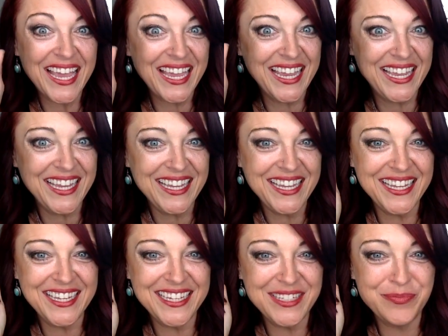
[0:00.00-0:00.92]

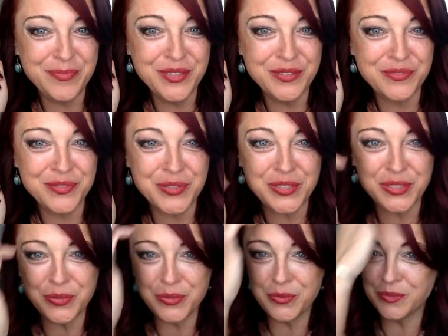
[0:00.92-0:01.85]
Hey, beautiful
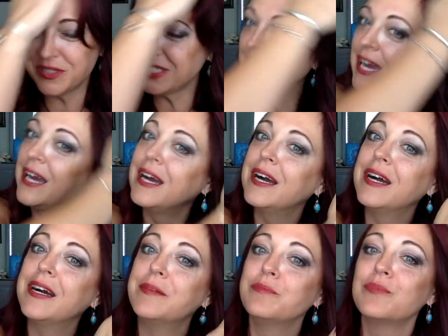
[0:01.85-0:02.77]
souls.
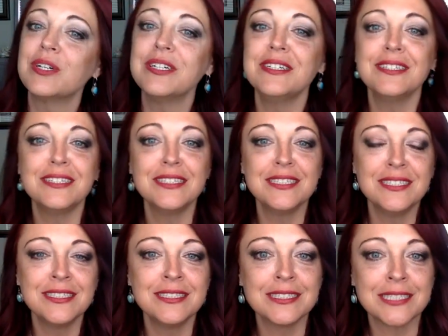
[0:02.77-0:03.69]
I'm
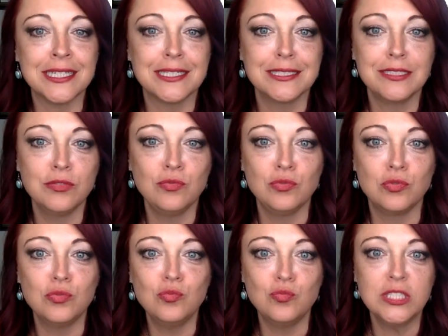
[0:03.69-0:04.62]
Brooke. How you
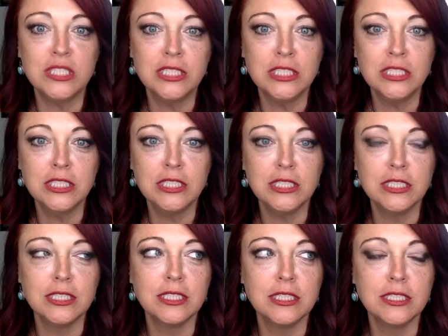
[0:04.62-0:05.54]
doing?
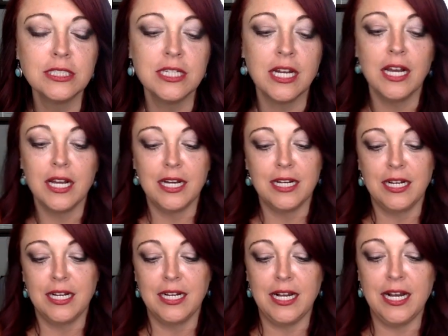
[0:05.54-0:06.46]

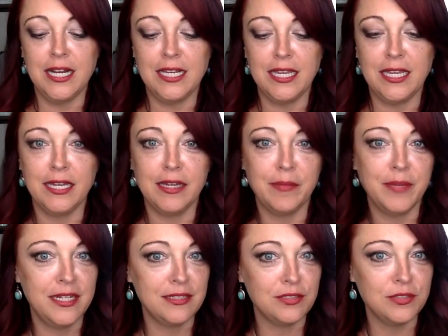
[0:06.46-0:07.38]
I am
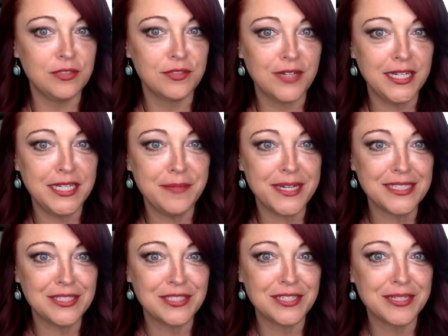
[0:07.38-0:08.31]
an intuitive Reiki
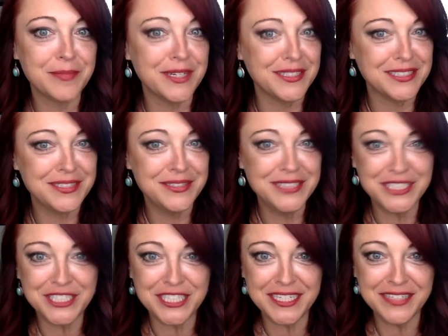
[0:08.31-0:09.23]
master, also
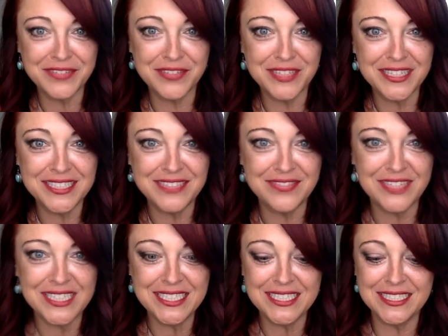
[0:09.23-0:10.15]
channel for the
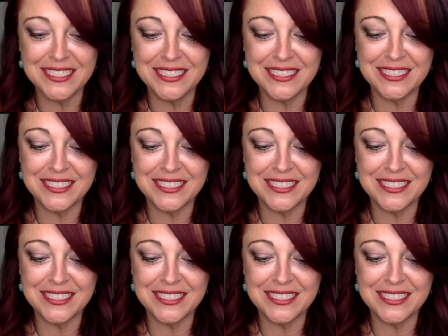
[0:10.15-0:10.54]
divine.